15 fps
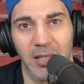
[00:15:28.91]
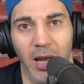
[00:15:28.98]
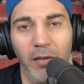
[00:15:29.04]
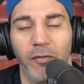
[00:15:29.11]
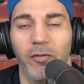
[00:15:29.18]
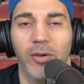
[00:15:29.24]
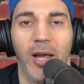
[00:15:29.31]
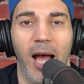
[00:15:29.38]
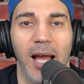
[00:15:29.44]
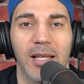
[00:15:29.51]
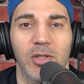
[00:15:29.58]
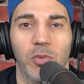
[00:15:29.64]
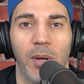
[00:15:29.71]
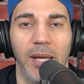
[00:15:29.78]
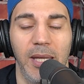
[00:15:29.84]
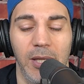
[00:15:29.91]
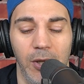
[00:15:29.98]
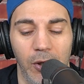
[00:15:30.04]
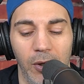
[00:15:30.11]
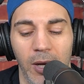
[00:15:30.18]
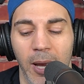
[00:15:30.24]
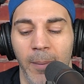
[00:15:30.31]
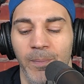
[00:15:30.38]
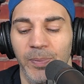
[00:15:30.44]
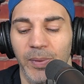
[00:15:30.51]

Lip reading: stuff, guys, right here.